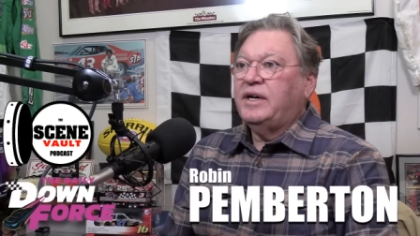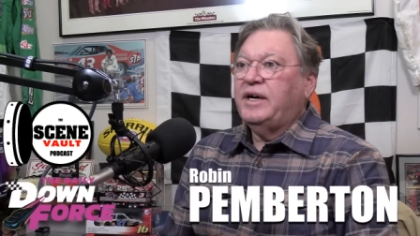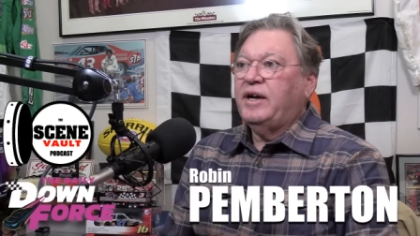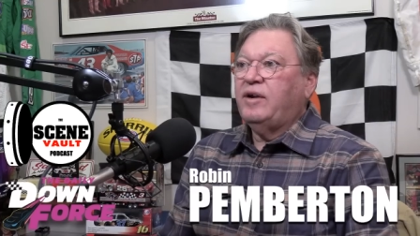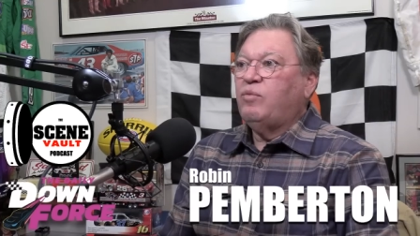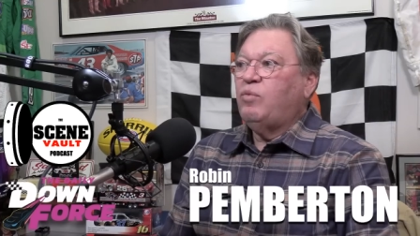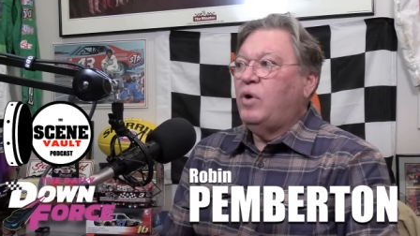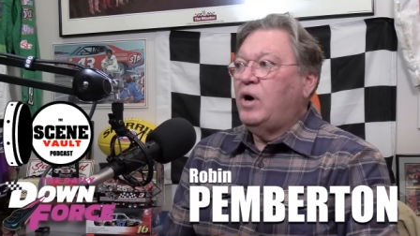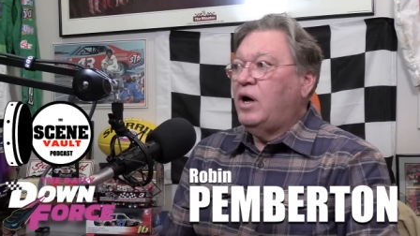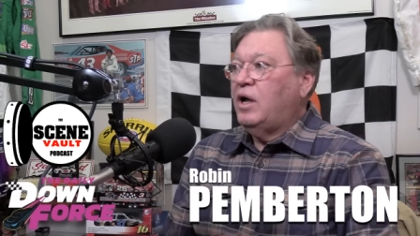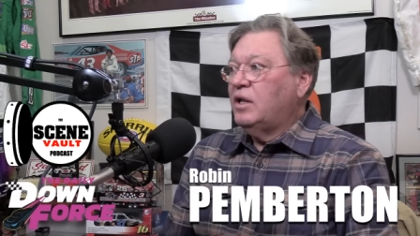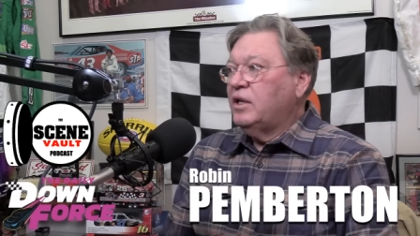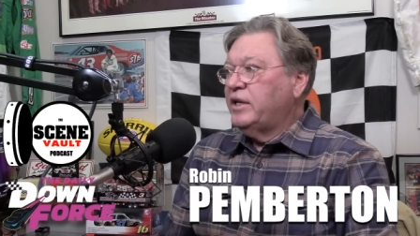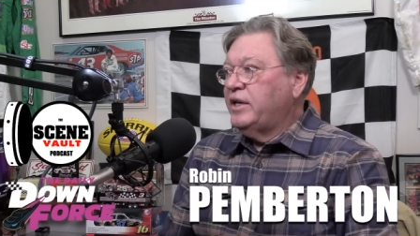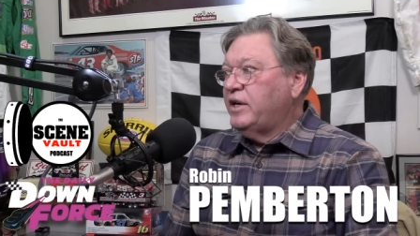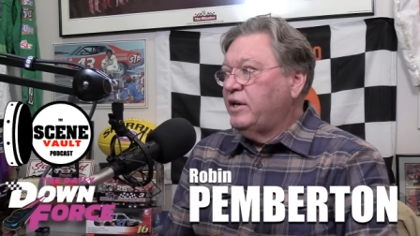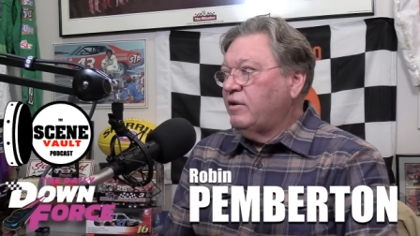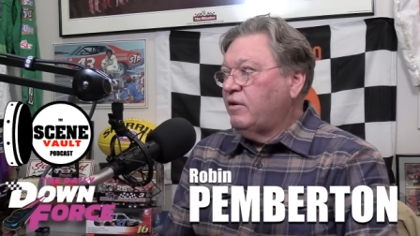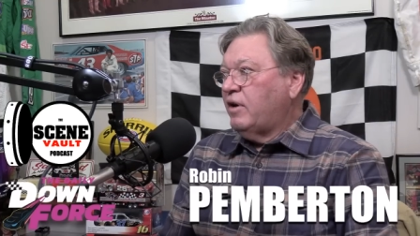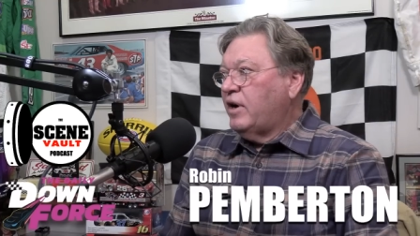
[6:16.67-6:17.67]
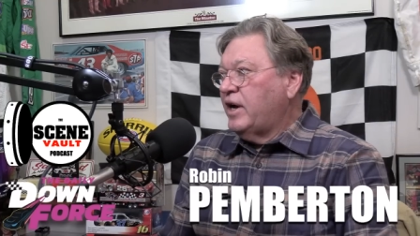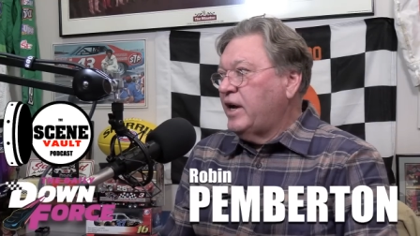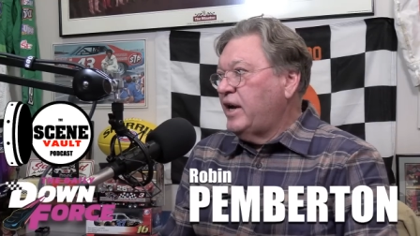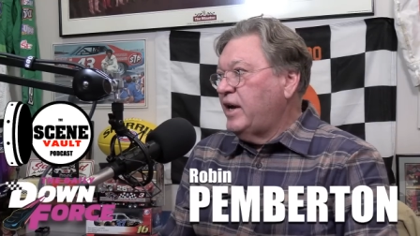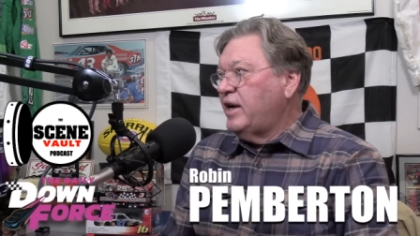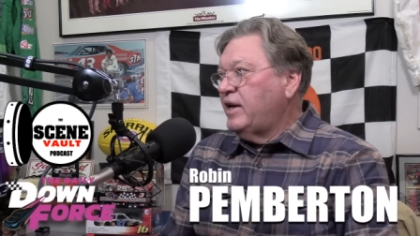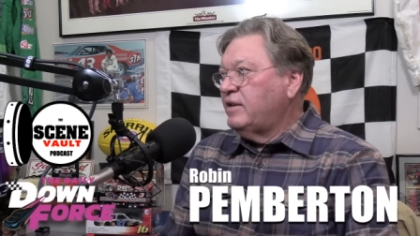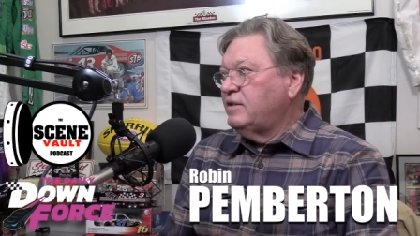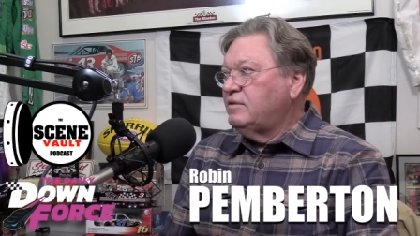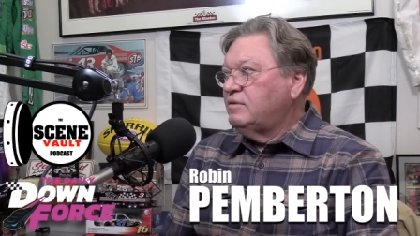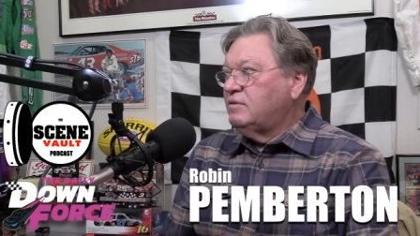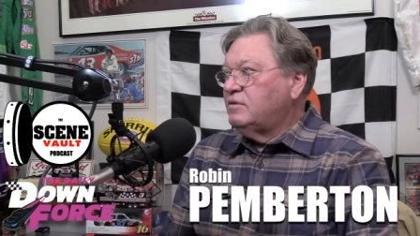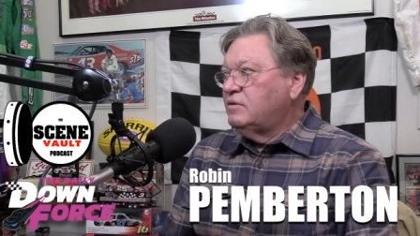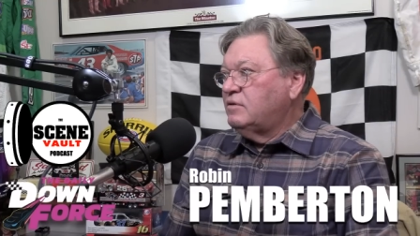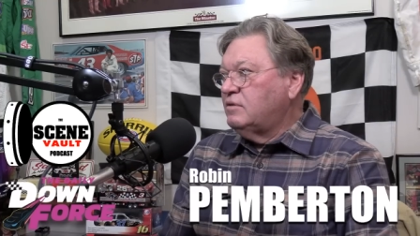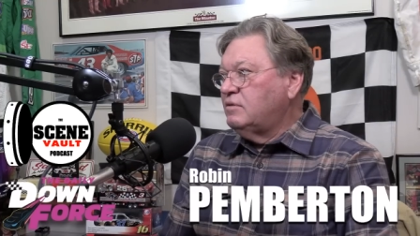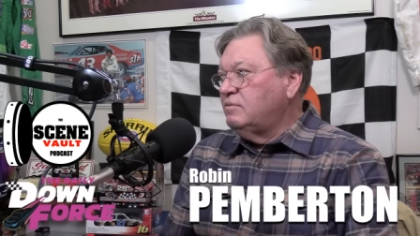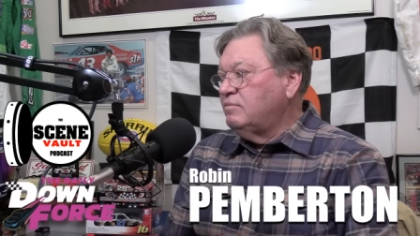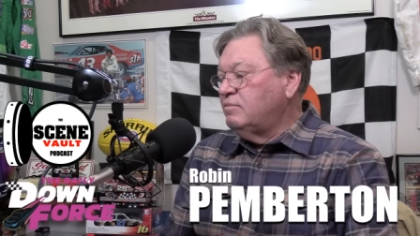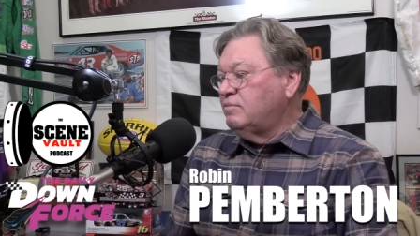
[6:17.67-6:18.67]
had Wally or I had
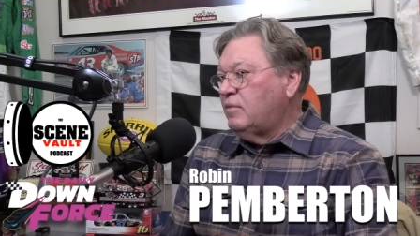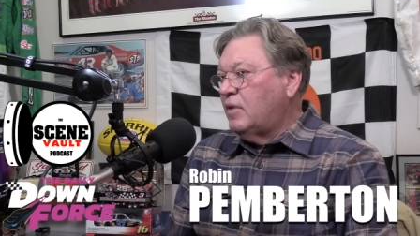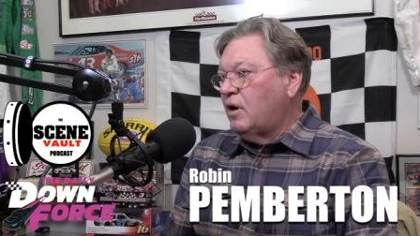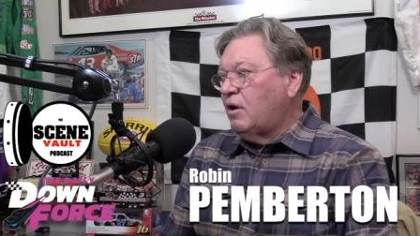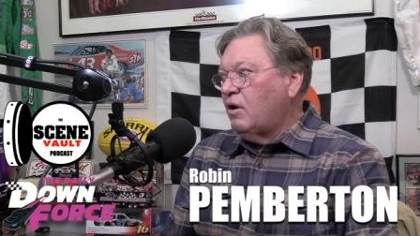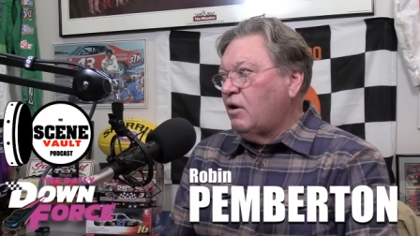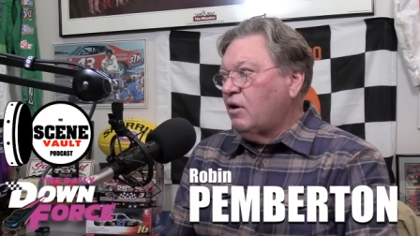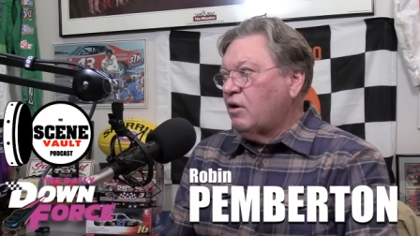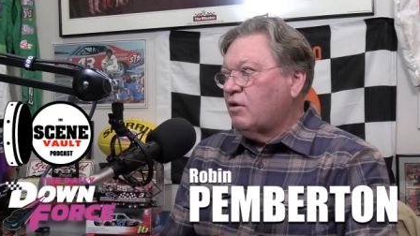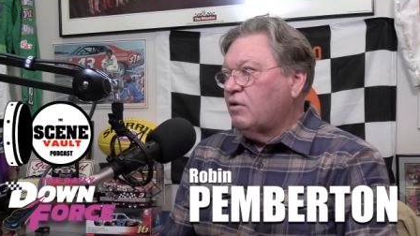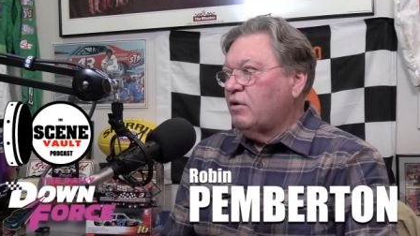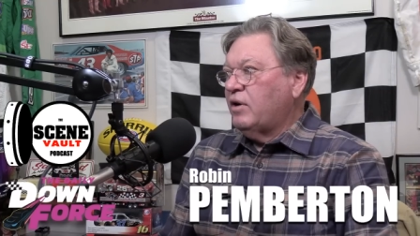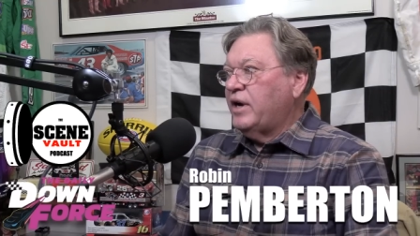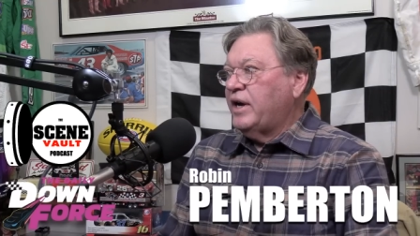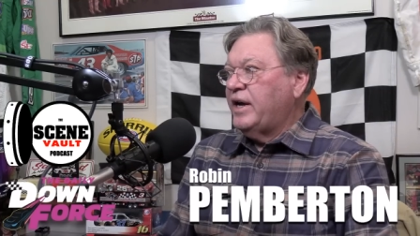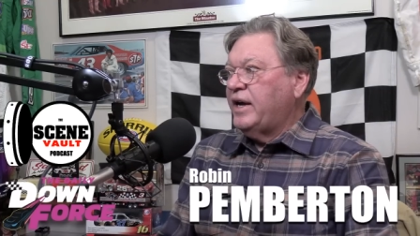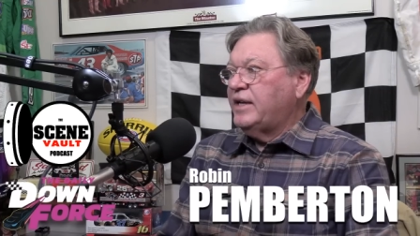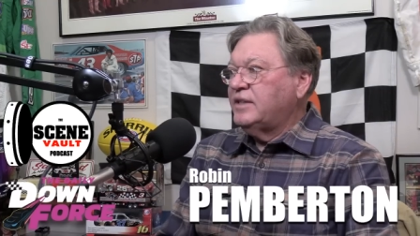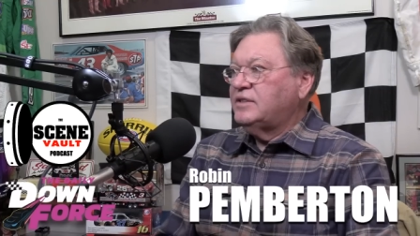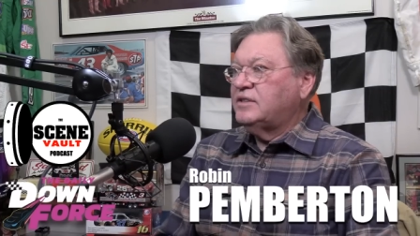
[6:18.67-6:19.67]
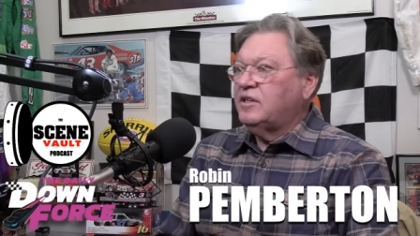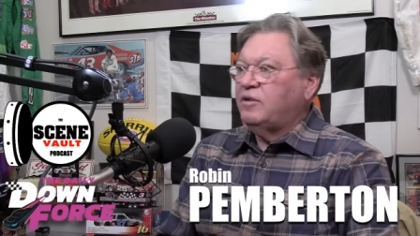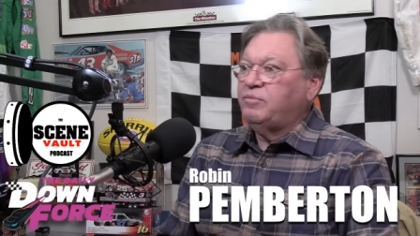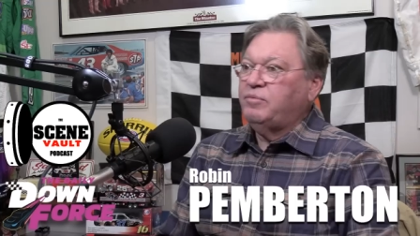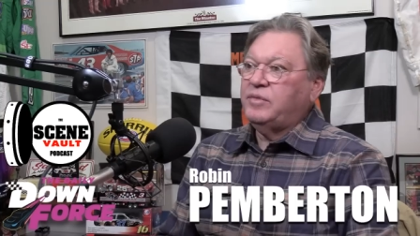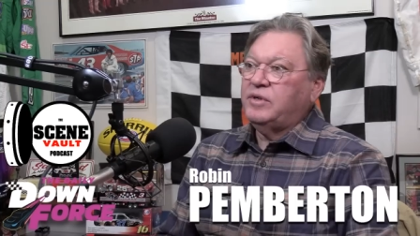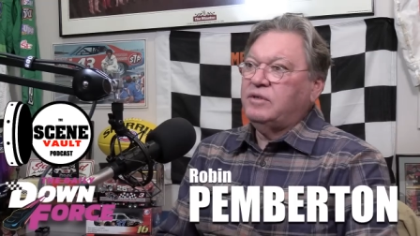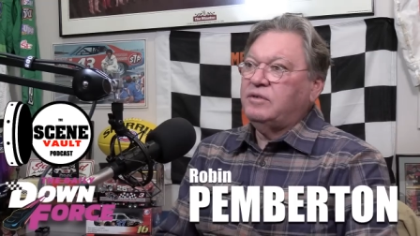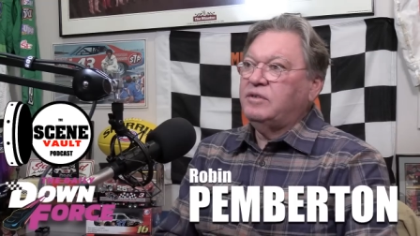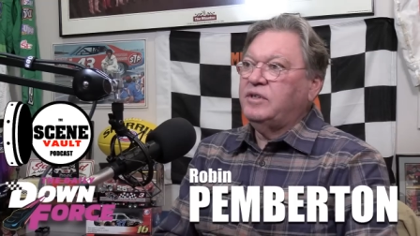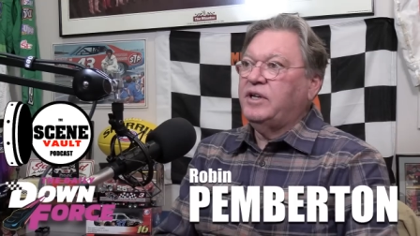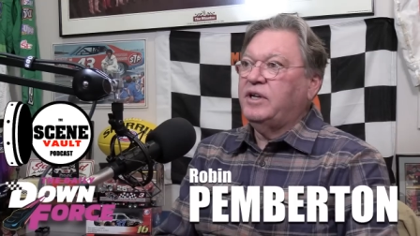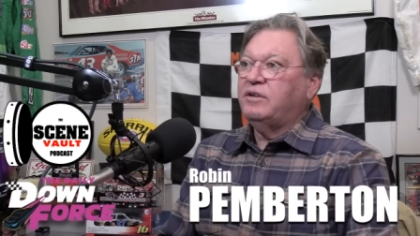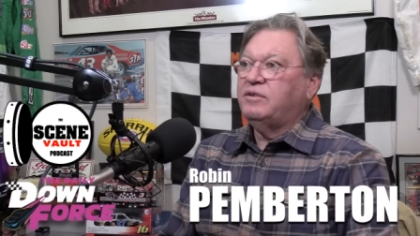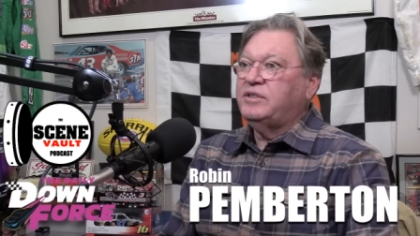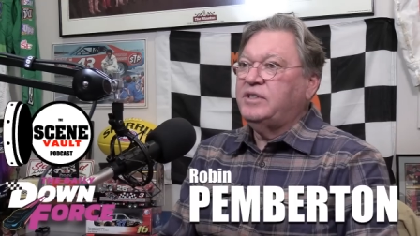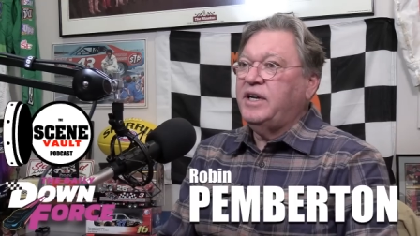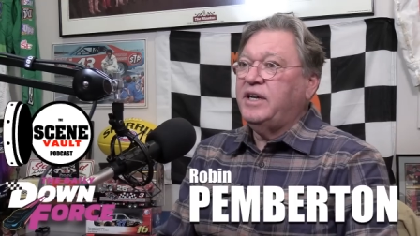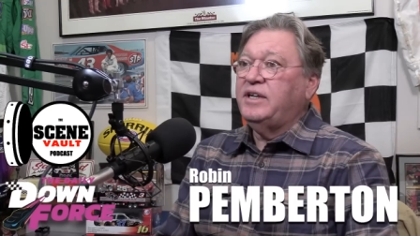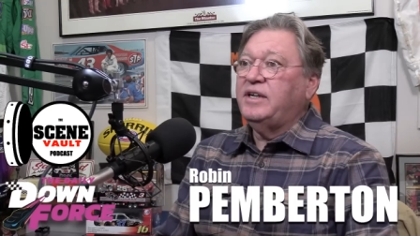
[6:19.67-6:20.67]
Mark or I had something,
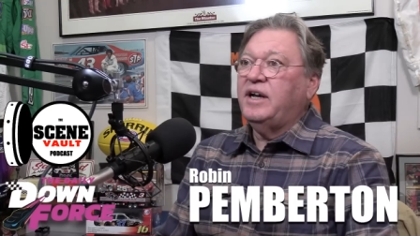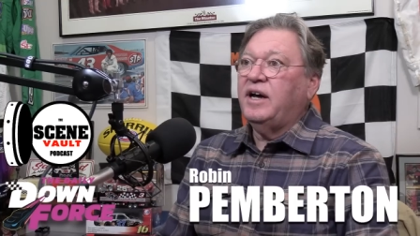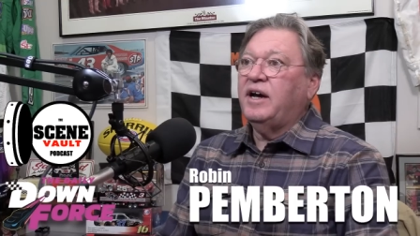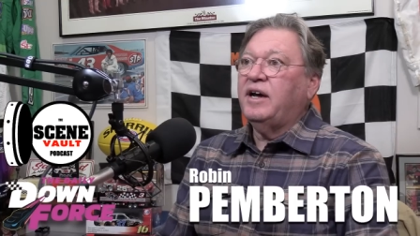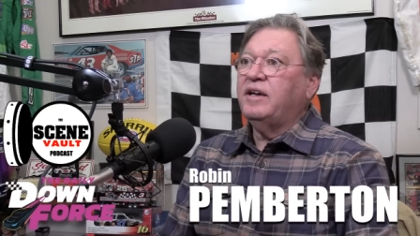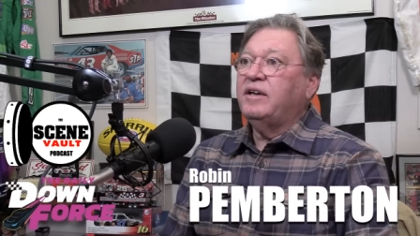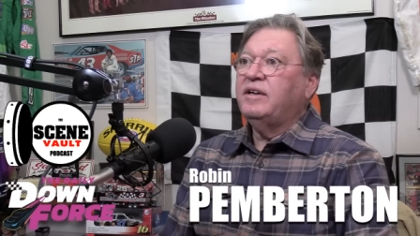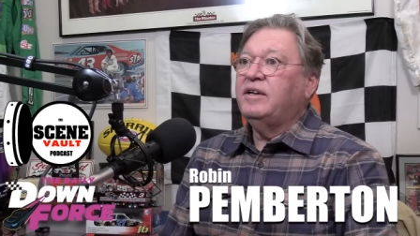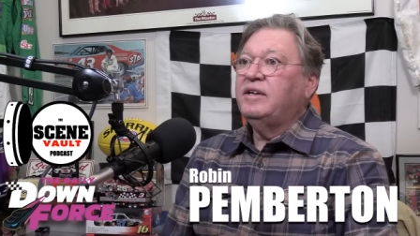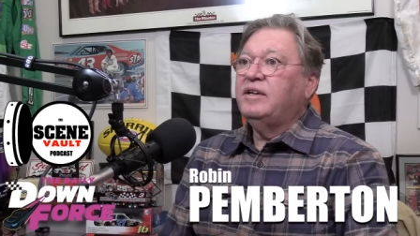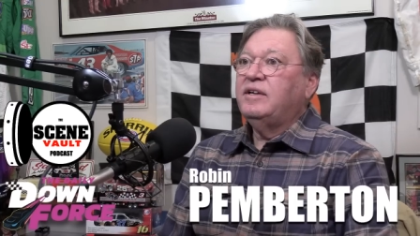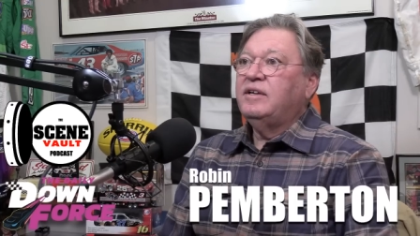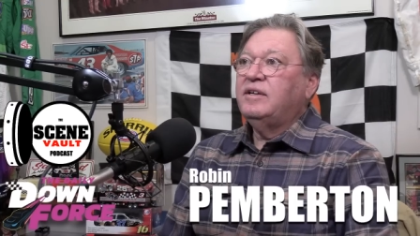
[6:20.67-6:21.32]
but Ted and I,